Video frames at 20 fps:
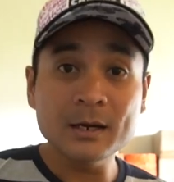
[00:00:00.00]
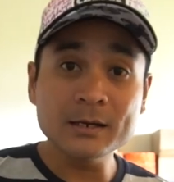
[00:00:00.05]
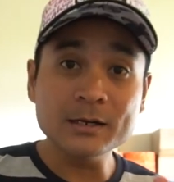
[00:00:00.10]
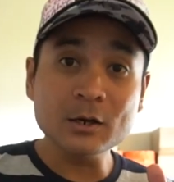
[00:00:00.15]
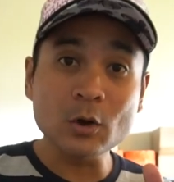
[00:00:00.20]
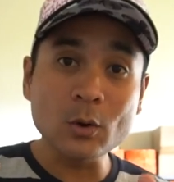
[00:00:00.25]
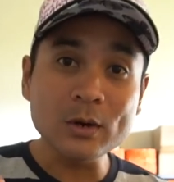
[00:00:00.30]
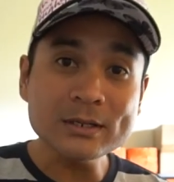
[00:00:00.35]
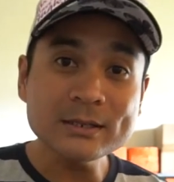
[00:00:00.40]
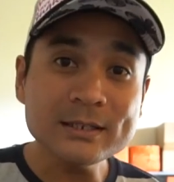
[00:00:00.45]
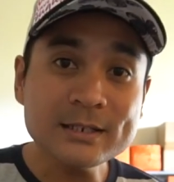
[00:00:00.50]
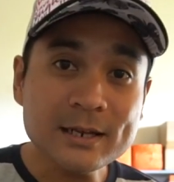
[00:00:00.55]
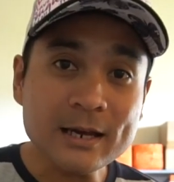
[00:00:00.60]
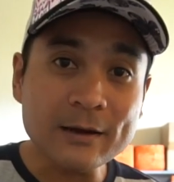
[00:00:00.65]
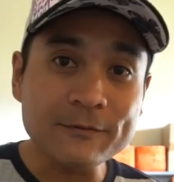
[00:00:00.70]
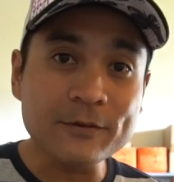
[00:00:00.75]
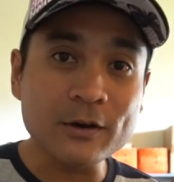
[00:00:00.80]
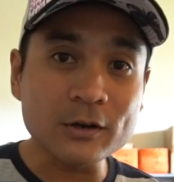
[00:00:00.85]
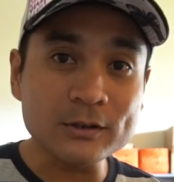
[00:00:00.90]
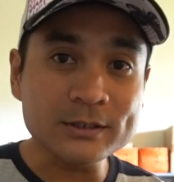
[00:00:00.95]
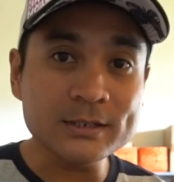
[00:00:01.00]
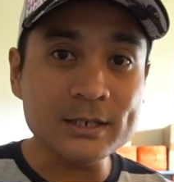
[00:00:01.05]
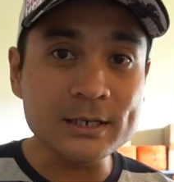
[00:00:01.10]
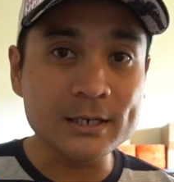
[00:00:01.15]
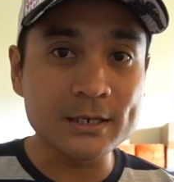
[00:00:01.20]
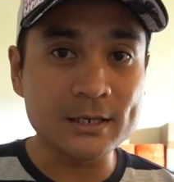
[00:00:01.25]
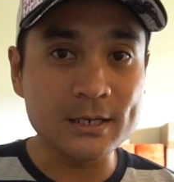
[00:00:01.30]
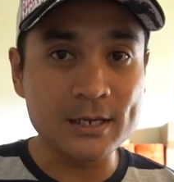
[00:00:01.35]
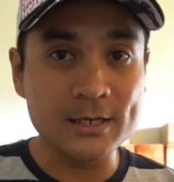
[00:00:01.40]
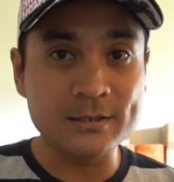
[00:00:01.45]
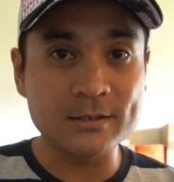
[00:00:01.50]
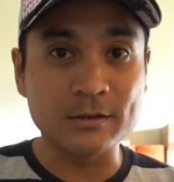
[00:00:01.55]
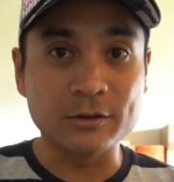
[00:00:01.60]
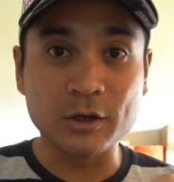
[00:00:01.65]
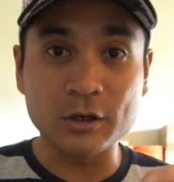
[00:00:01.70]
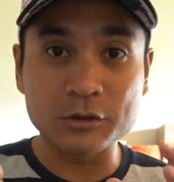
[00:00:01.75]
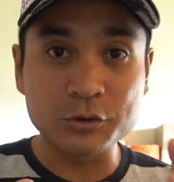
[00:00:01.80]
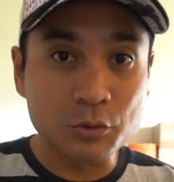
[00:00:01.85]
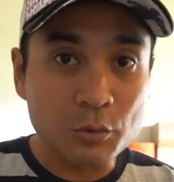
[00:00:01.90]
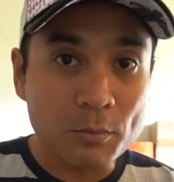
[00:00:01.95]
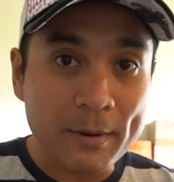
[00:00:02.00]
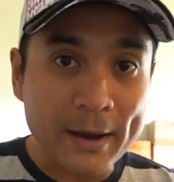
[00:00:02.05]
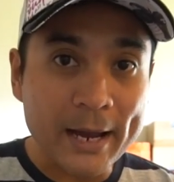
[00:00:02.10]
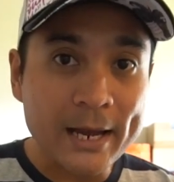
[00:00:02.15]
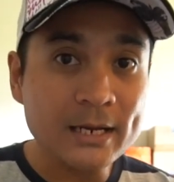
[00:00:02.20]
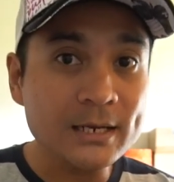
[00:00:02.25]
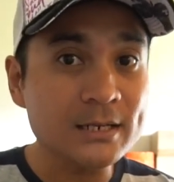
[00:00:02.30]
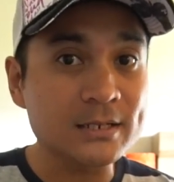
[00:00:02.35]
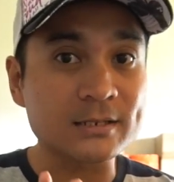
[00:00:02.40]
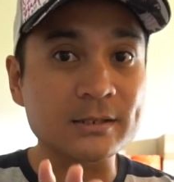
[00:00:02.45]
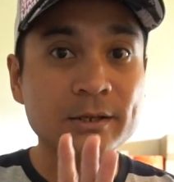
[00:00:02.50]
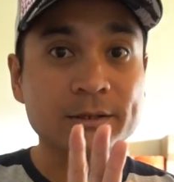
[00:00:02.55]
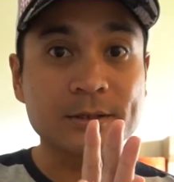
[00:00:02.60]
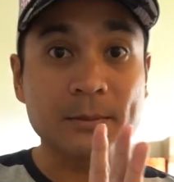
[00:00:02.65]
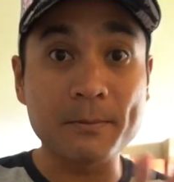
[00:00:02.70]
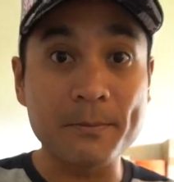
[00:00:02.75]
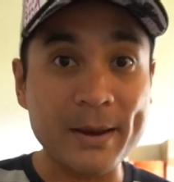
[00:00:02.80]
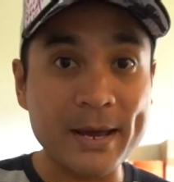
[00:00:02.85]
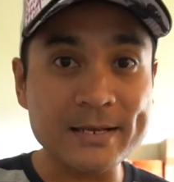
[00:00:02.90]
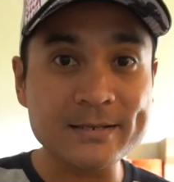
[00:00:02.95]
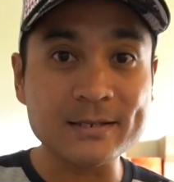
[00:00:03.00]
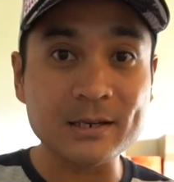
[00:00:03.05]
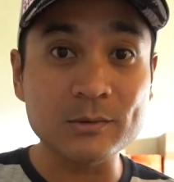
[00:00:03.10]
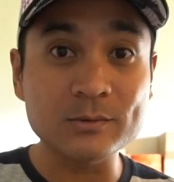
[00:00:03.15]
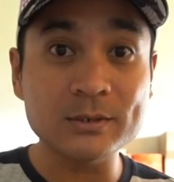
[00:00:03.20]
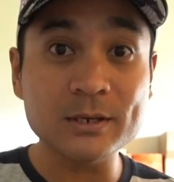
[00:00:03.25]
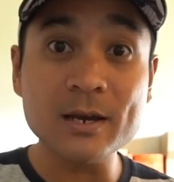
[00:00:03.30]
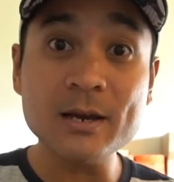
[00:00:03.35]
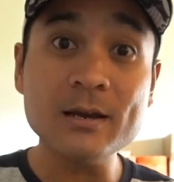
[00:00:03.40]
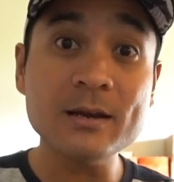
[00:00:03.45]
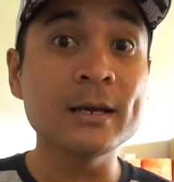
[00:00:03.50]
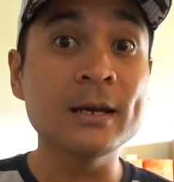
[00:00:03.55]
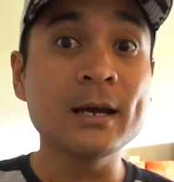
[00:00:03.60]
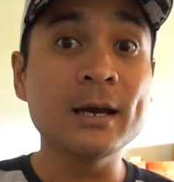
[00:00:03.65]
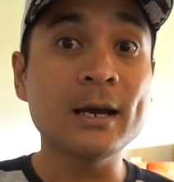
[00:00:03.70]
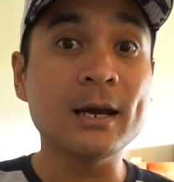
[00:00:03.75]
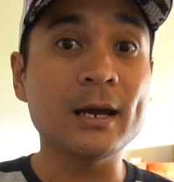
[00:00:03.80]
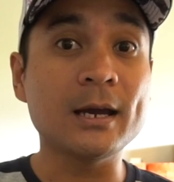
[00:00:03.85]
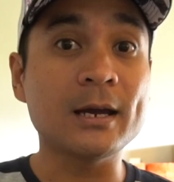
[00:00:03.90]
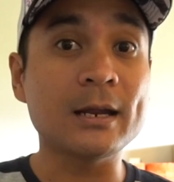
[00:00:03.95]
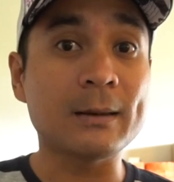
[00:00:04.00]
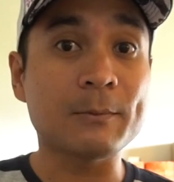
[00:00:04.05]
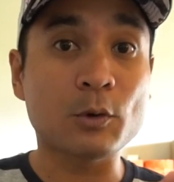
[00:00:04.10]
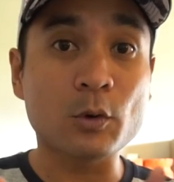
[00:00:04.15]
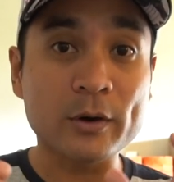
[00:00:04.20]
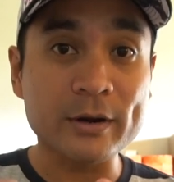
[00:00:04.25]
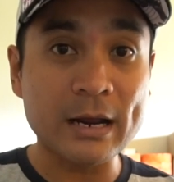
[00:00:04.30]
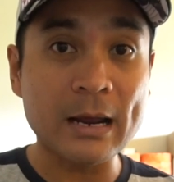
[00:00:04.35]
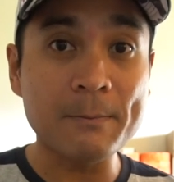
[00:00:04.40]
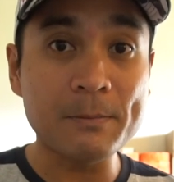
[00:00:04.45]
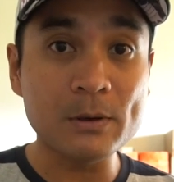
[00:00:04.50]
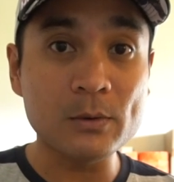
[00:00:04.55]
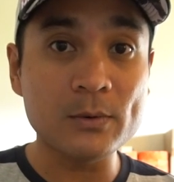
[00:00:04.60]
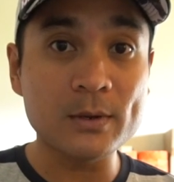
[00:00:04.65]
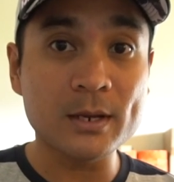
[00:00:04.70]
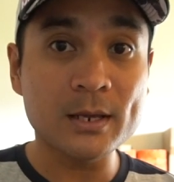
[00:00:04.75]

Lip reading: Now the quality that I've gotten is not too bad. It's not the best out there and I'm quite happy with